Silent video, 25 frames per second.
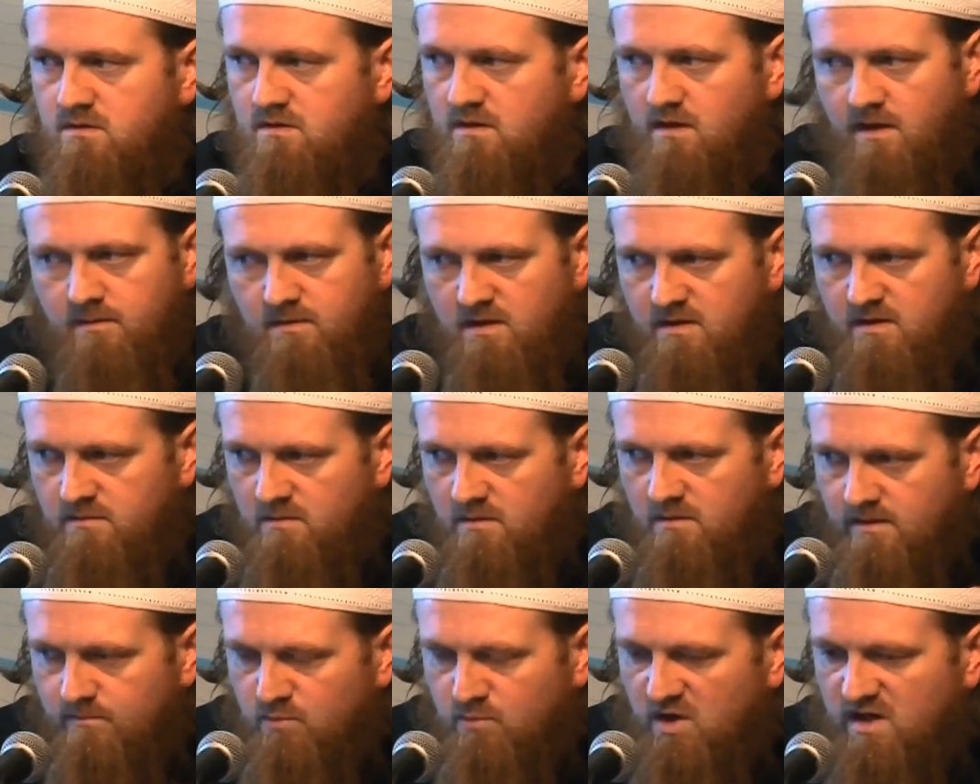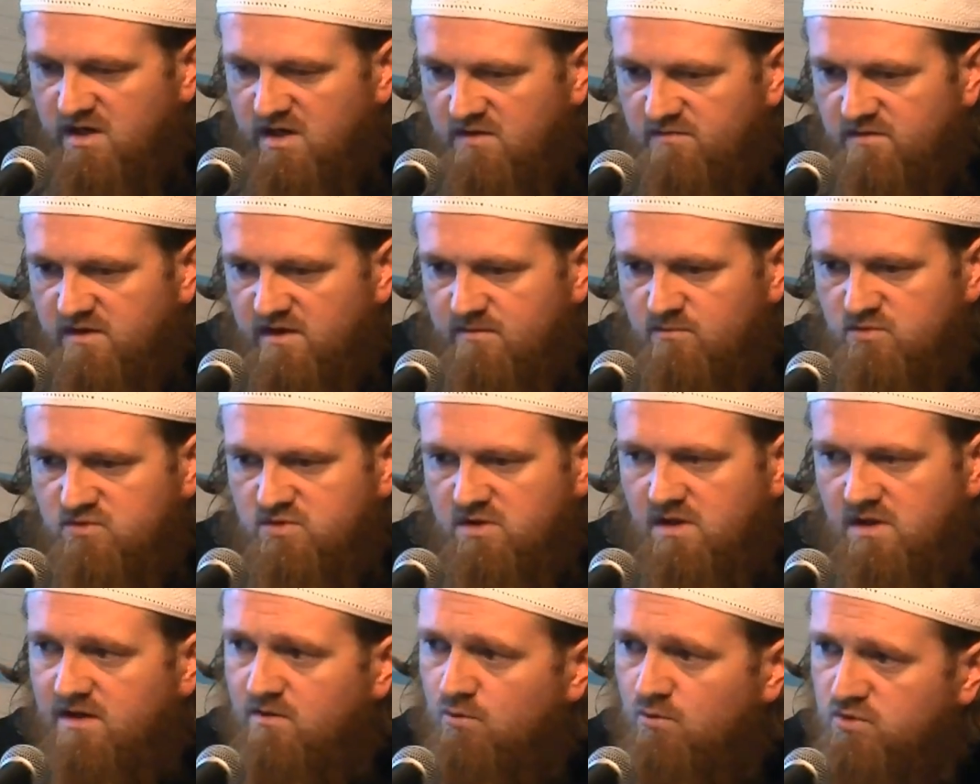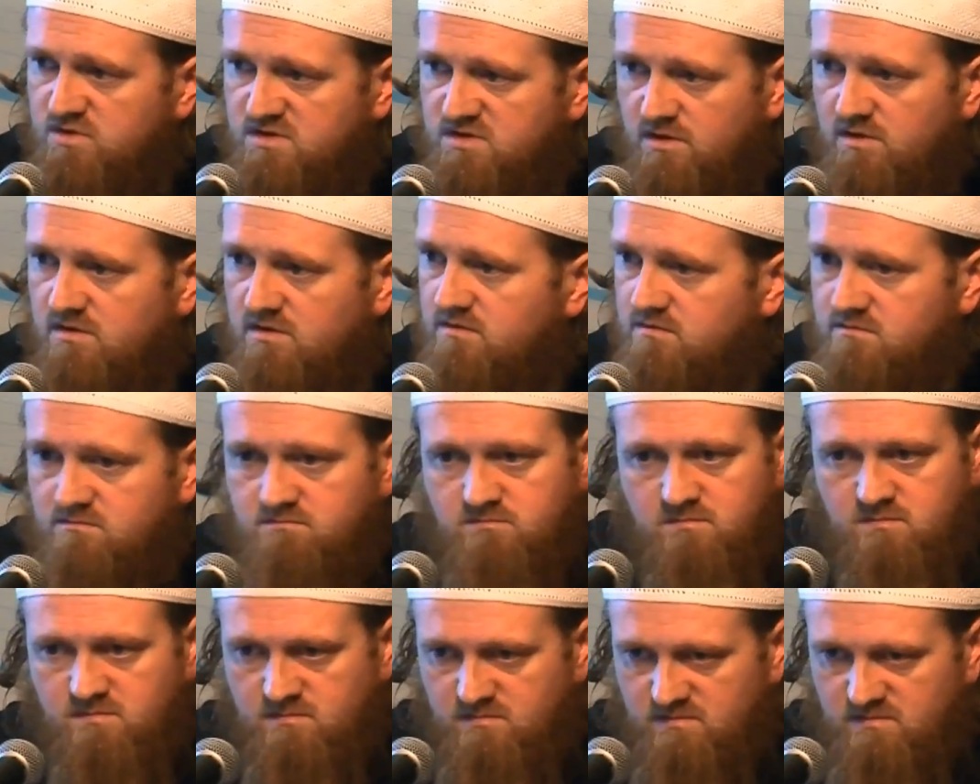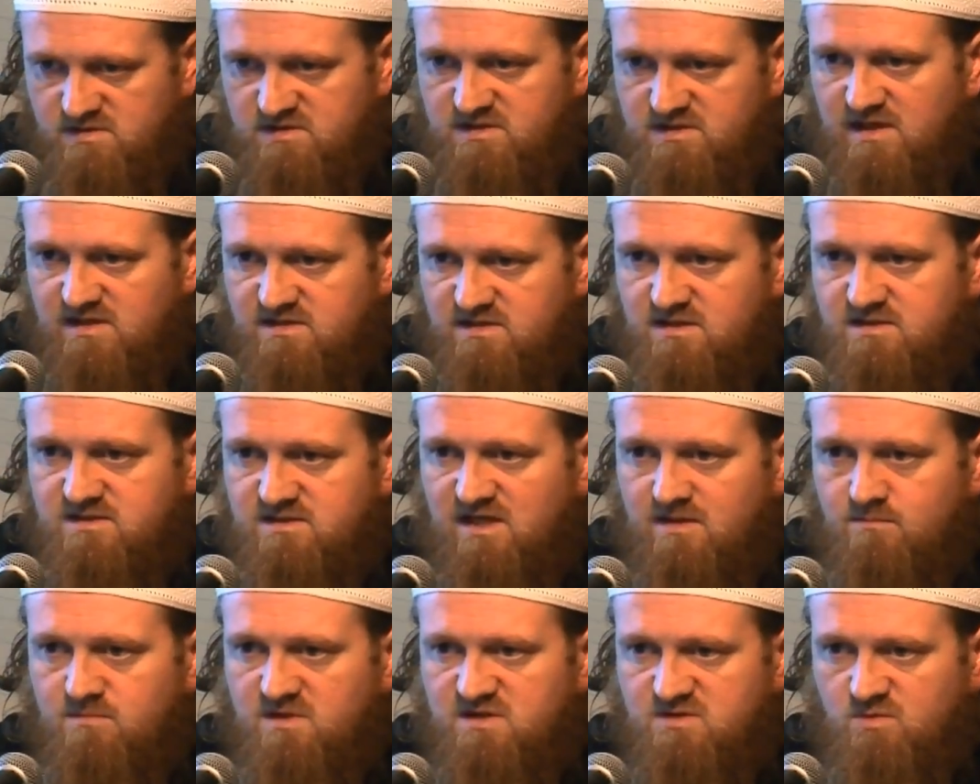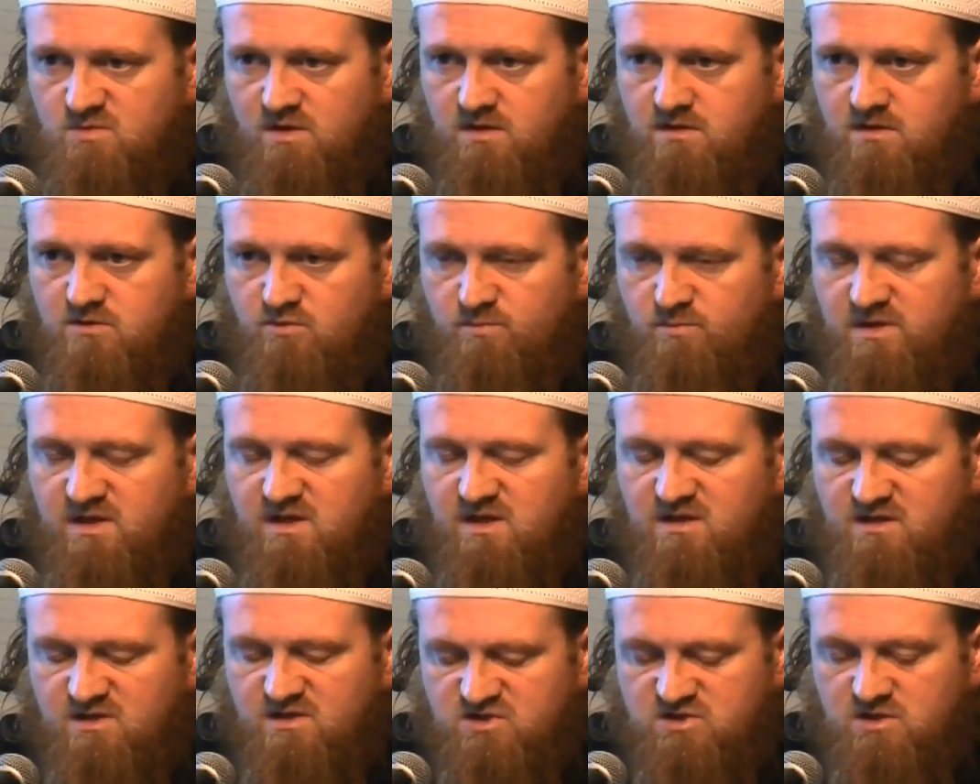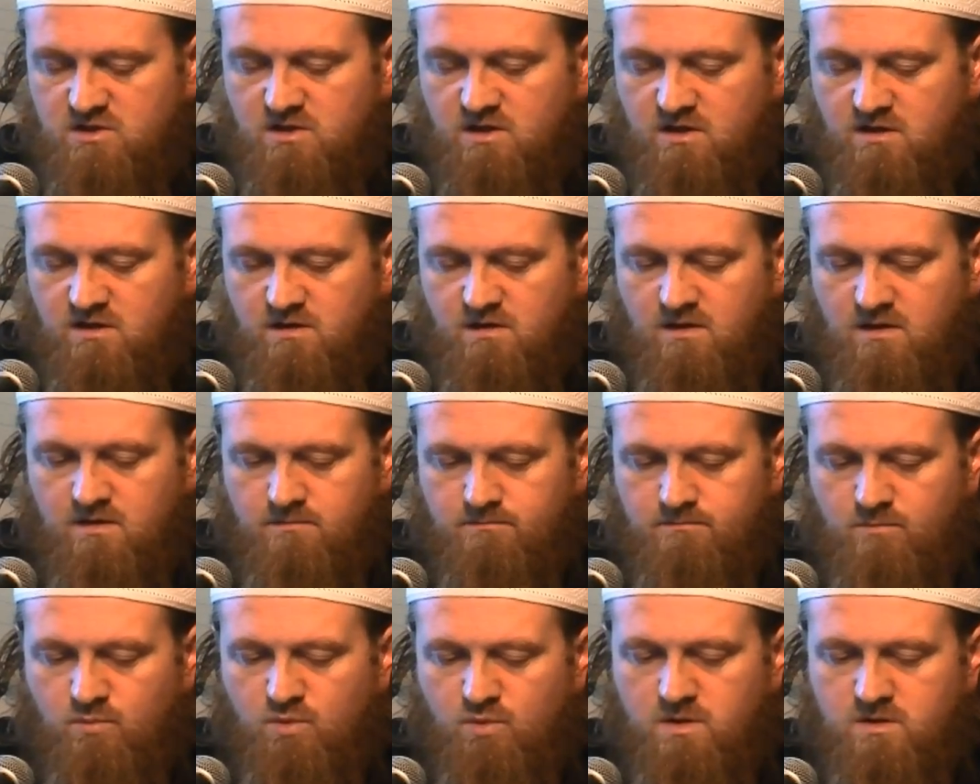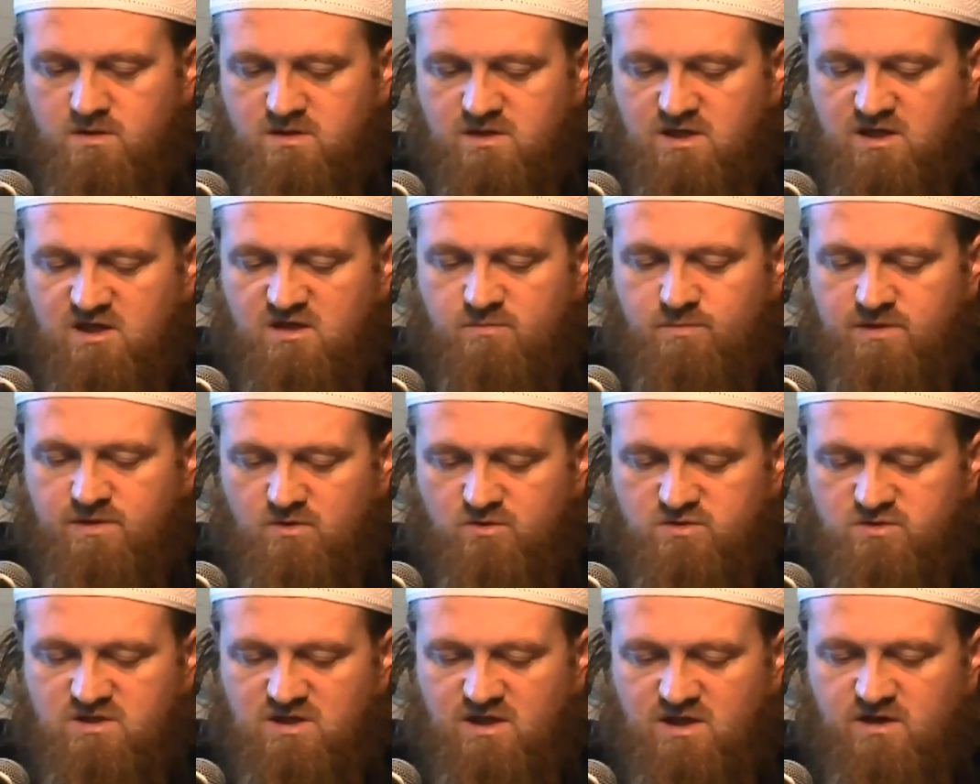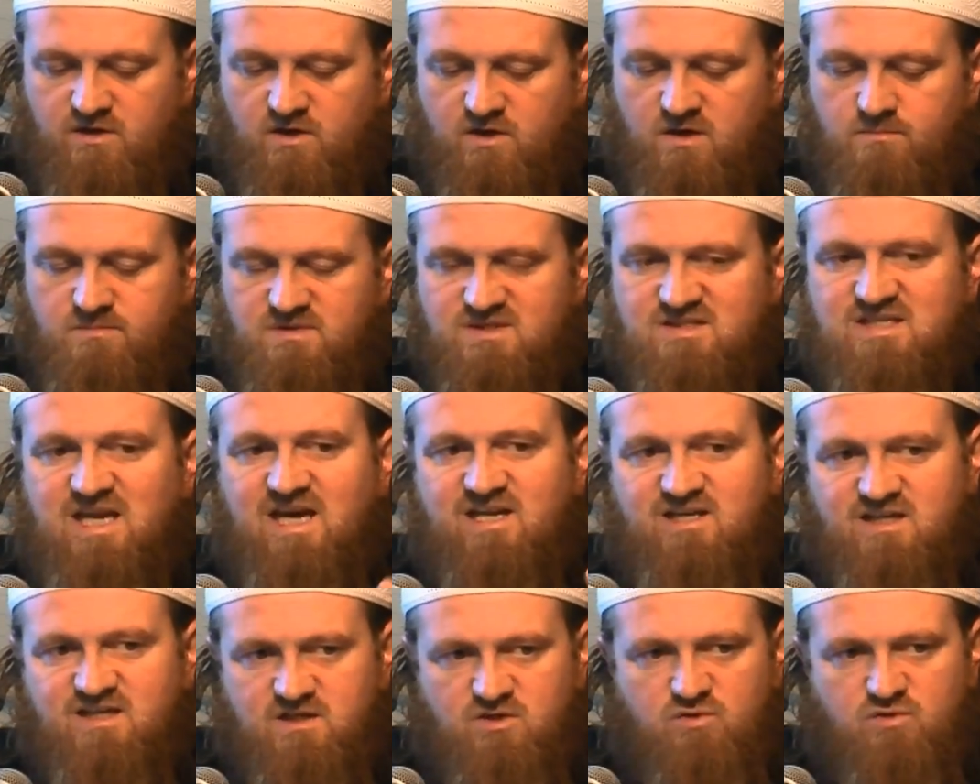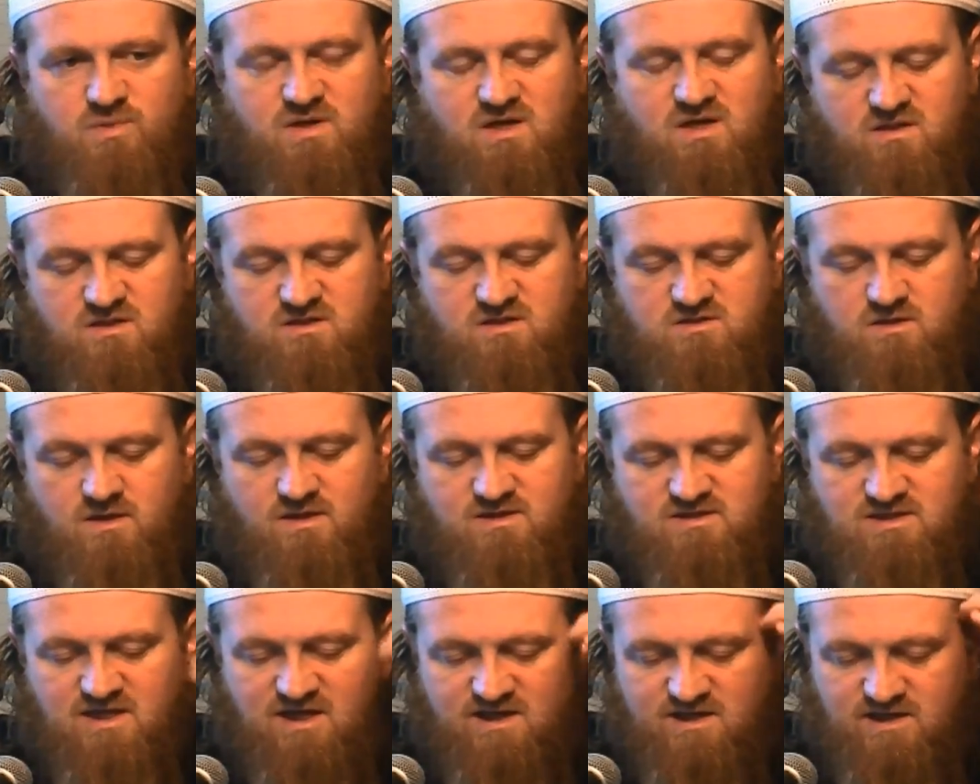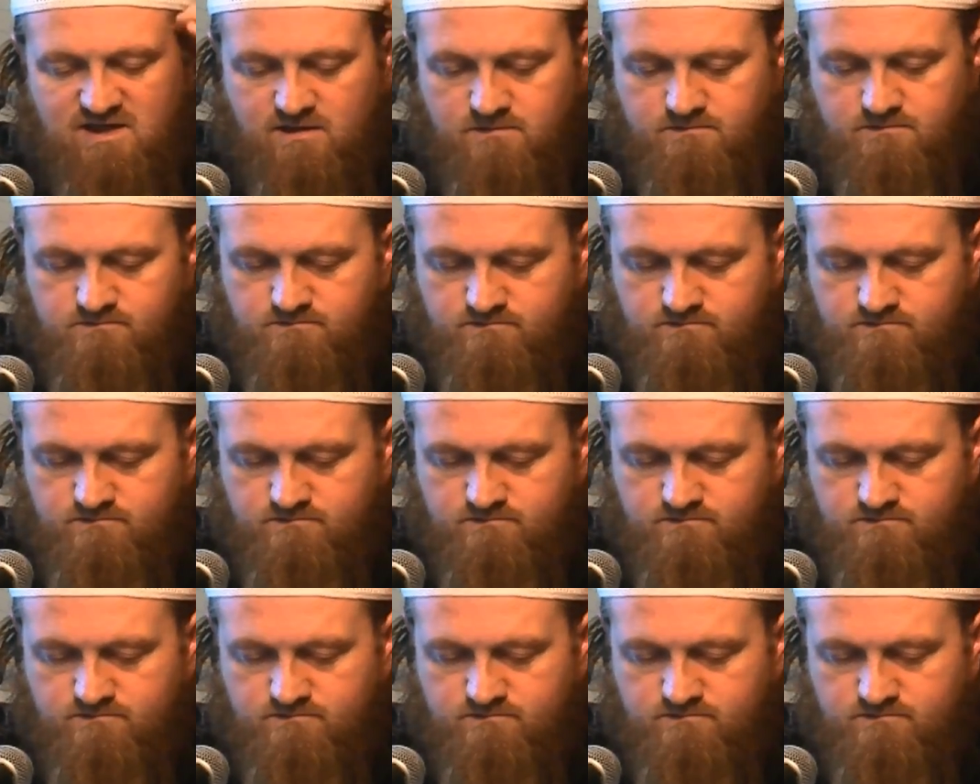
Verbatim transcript: Uh, Imam Abu Hanifa also states the same as well. You begin the salah with takbiratul al-ihram, standing. You begin the salah standing.